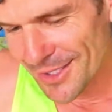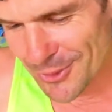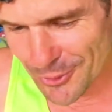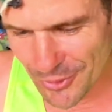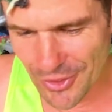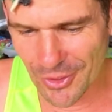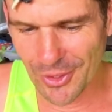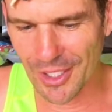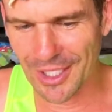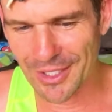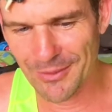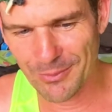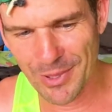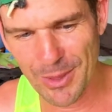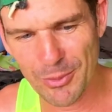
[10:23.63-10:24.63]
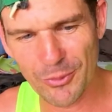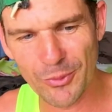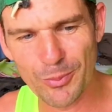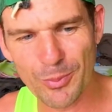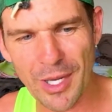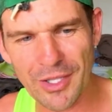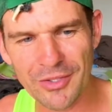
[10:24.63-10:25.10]
You're like
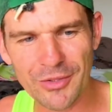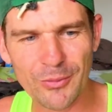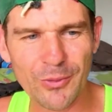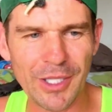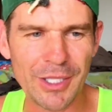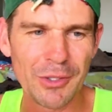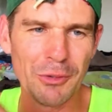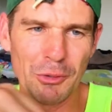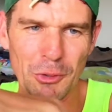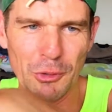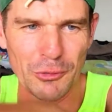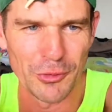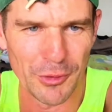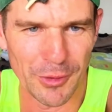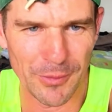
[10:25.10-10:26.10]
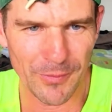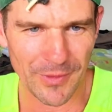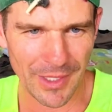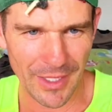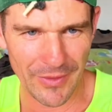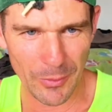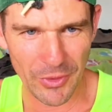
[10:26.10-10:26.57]
people's best fucking guru,
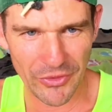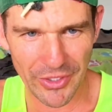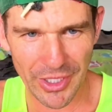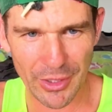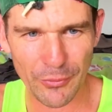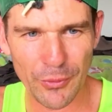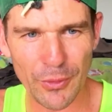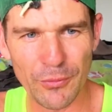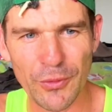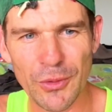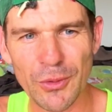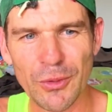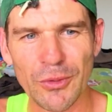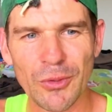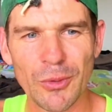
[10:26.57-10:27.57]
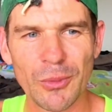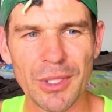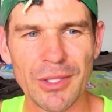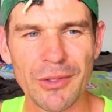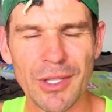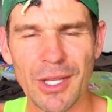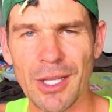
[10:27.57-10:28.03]
and then once they get a few views or
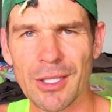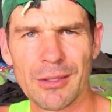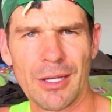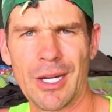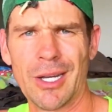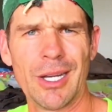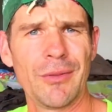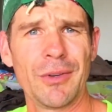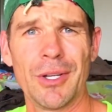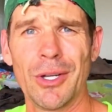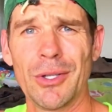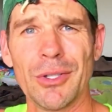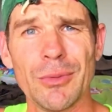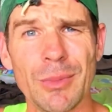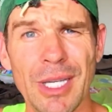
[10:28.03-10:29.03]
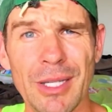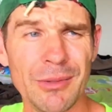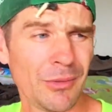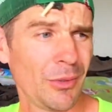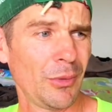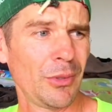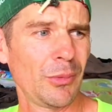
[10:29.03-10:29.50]
whatever, they're like, I don't even know you,
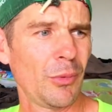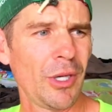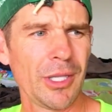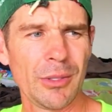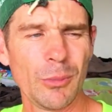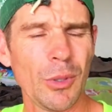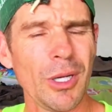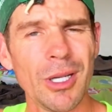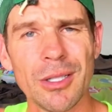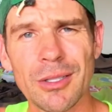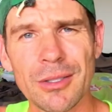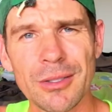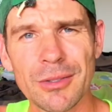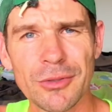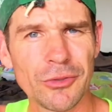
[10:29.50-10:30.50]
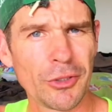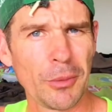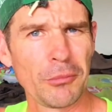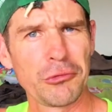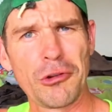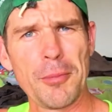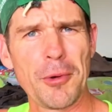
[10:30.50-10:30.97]
man. Who, wait, what?
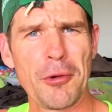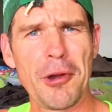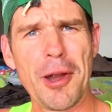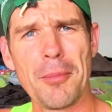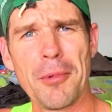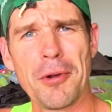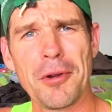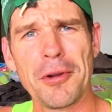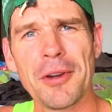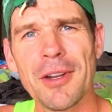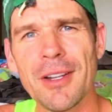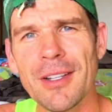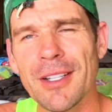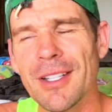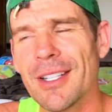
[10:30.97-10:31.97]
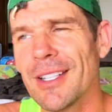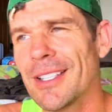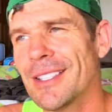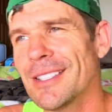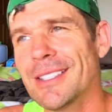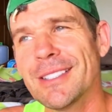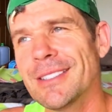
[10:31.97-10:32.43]
Stop creeping around, man.
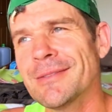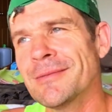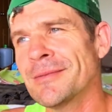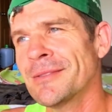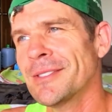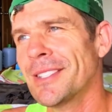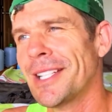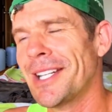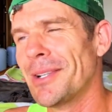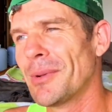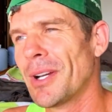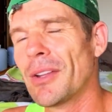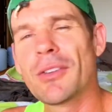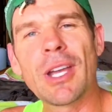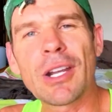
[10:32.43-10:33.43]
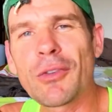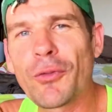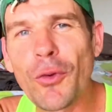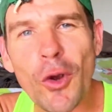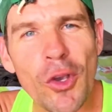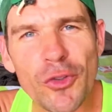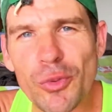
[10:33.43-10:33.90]
Anyway,
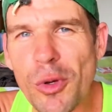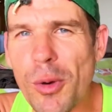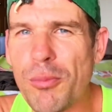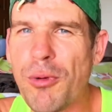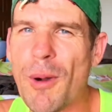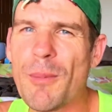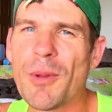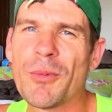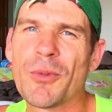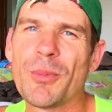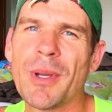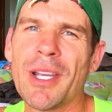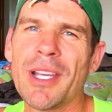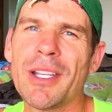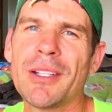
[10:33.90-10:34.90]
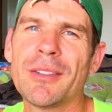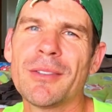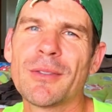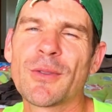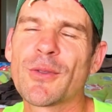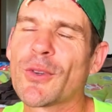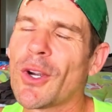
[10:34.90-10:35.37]
first world problems, man.
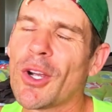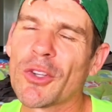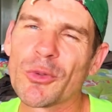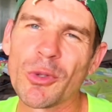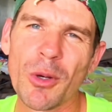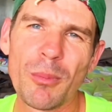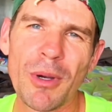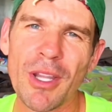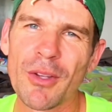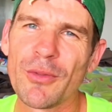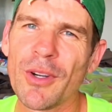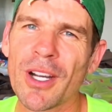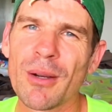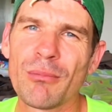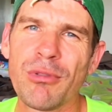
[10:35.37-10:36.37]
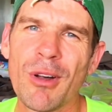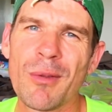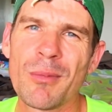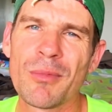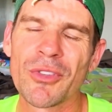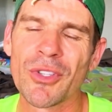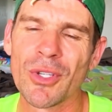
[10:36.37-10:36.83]
First world motherfucking
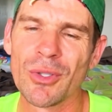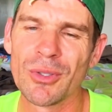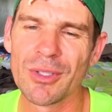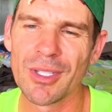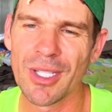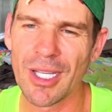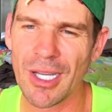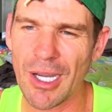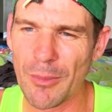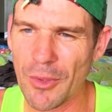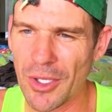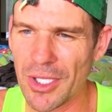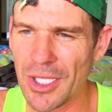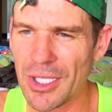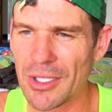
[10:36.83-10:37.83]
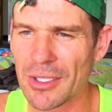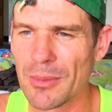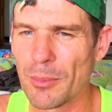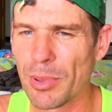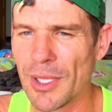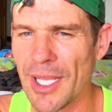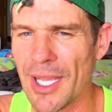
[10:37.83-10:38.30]
problems. So I'm not here to
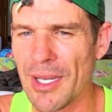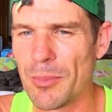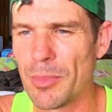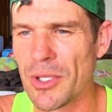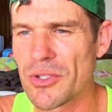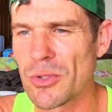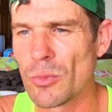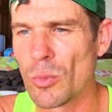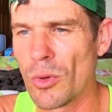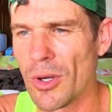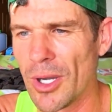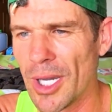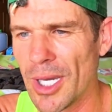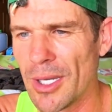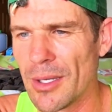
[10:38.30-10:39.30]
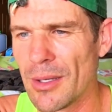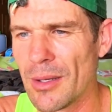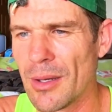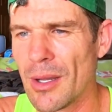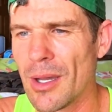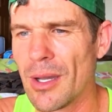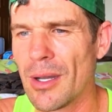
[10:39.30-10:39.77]
complain, bitch and whine.
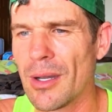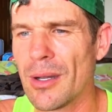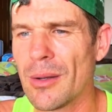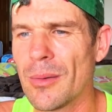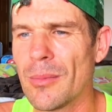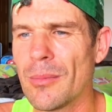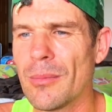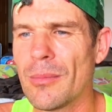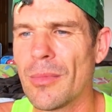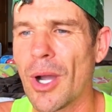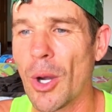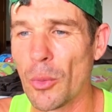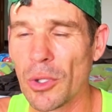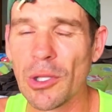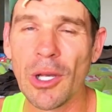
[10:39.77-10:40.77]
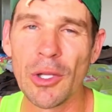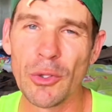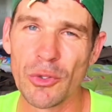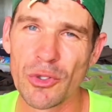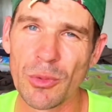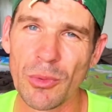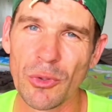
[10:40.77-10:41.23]
I would like
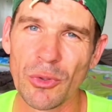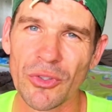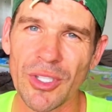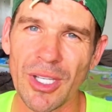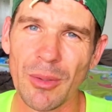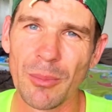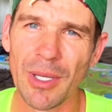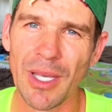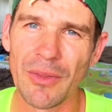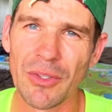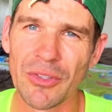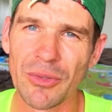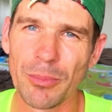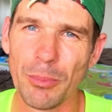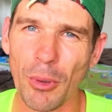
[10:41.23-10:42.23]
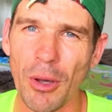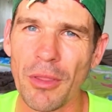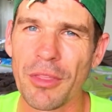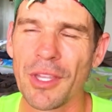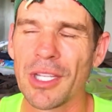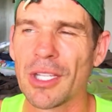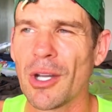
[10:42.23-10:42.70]
YouTube to do something about this
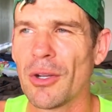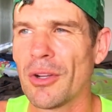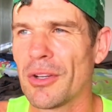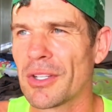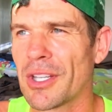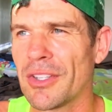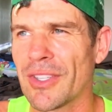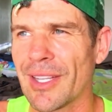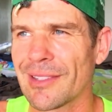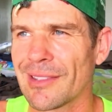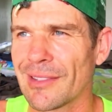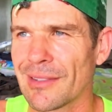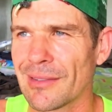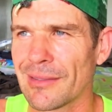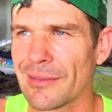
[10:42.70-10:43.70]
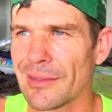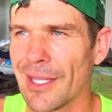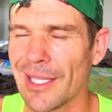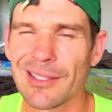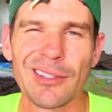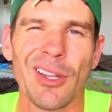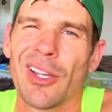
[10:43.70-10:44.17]
bot thing going on, because that's just,
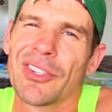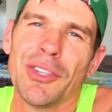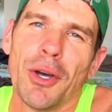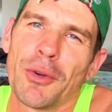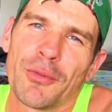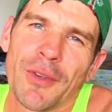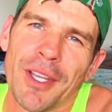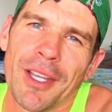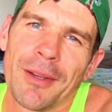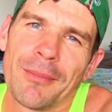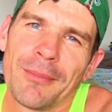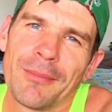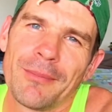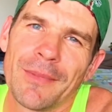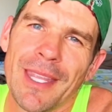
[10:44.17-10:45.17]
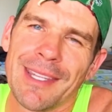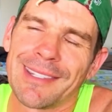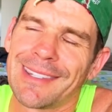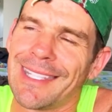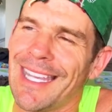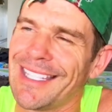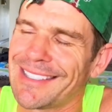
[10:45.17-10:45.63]
it's not fair.
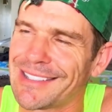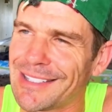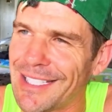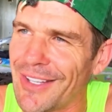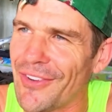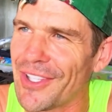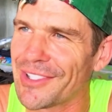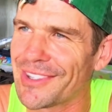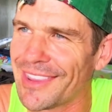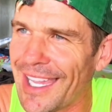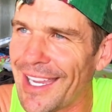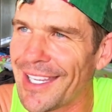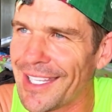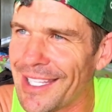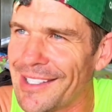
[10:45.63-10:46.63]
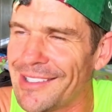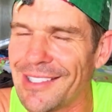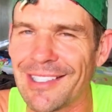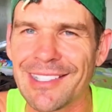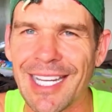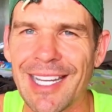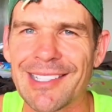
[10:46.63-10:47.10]
It's if it's that
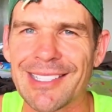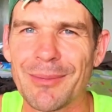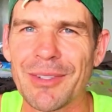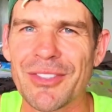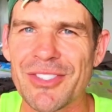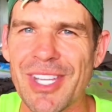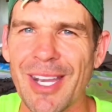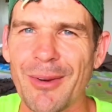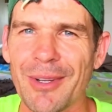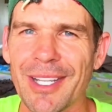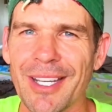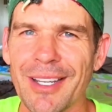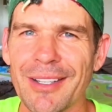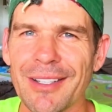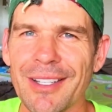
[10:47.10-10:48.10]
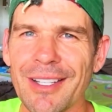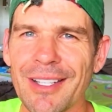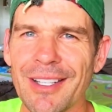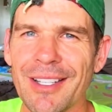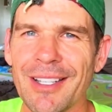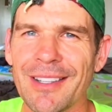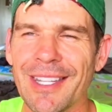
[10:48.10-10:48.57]
easy to take someone's channel down,
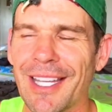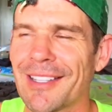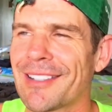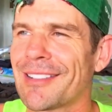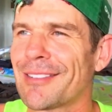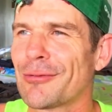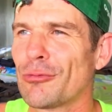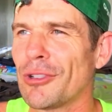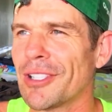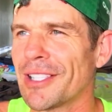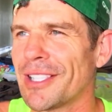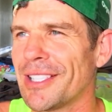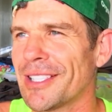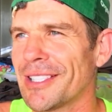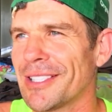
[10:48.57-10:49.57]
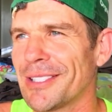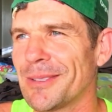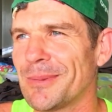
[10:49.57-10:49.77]
that's really